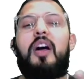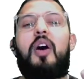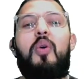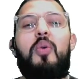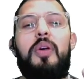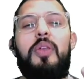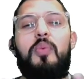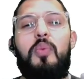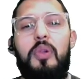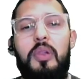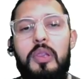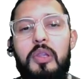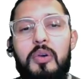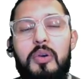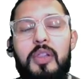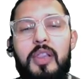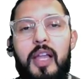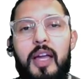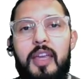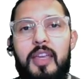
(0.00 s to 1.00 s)
it will
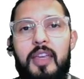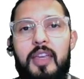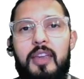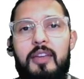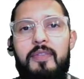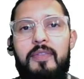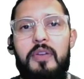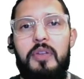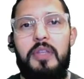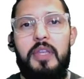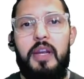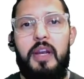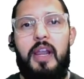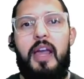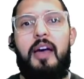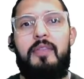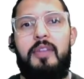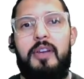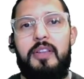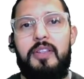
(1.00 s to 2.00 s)
look like if you didn't
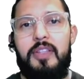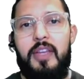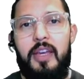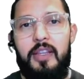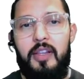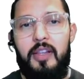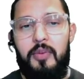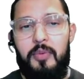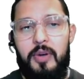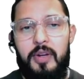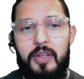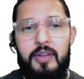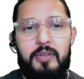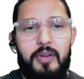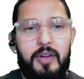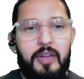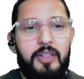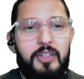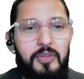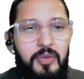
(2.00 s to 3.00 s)
have it assigned already,
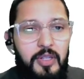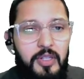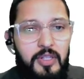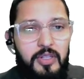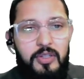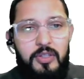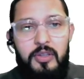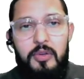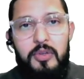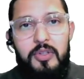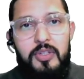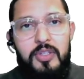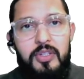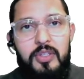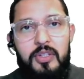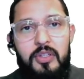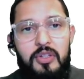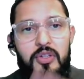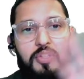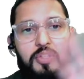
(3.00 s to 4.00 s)
right? So it just
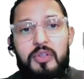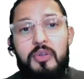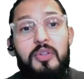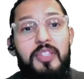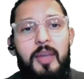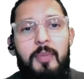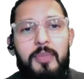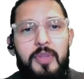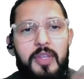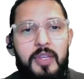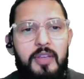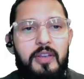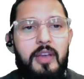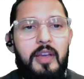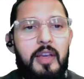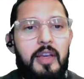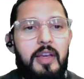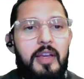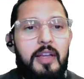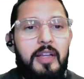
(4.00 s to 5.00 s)
looks empty.
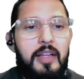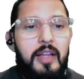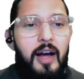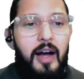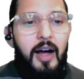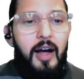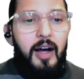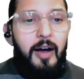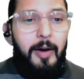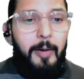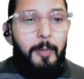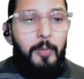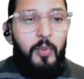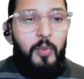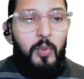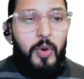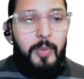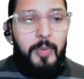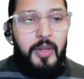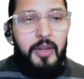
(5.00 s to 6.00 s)

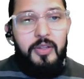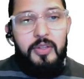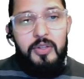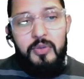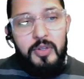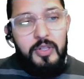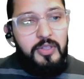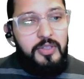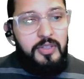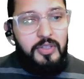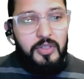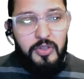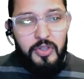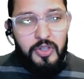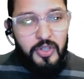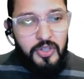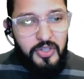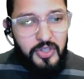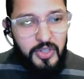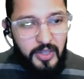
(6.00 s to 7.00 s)
What I'm going to do is you
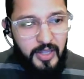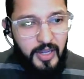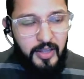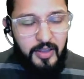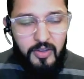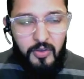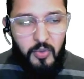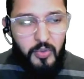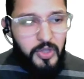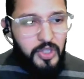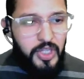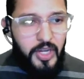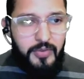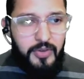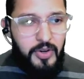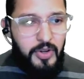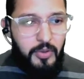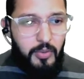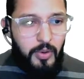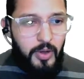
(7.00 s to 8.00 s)
just select
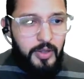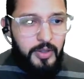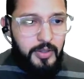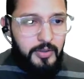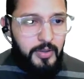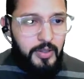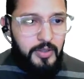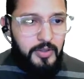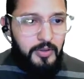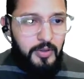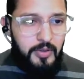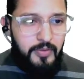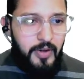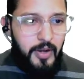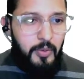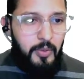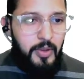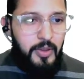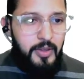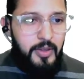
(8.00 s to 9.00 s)
whichever you want, right? So if
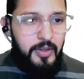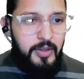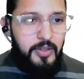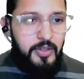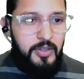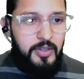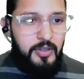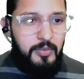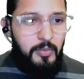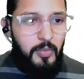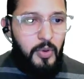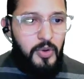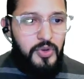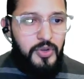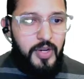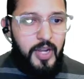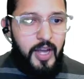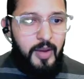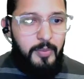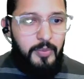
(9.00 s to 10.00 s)
I want this
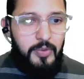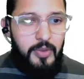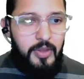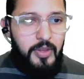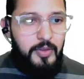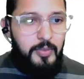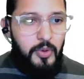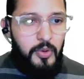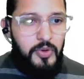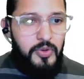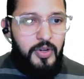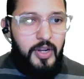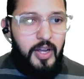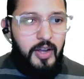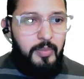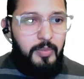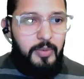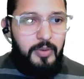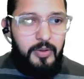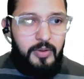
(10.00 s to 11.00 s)
motion app or this motion
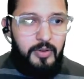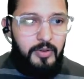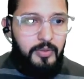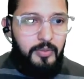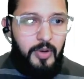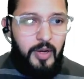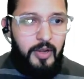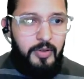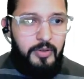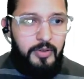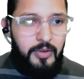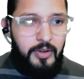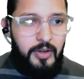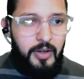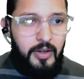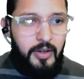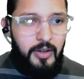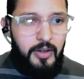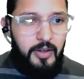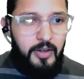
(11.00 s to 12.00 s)
app, whatever,
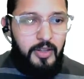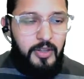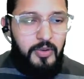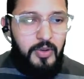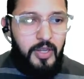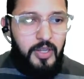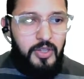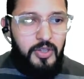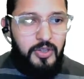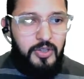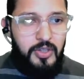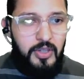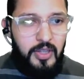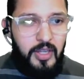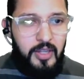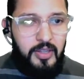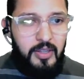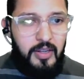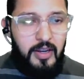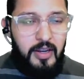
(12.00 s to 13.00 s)
you can just
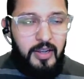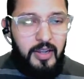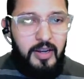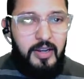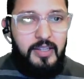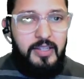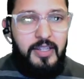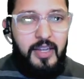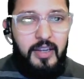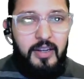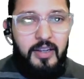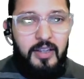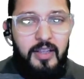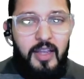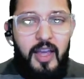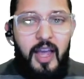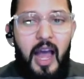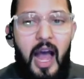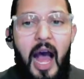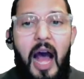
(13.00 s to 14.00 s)
select it and then assign it.
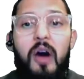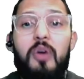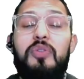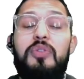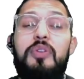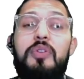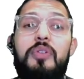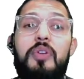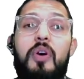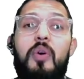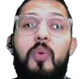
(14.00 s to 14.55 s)
How do you know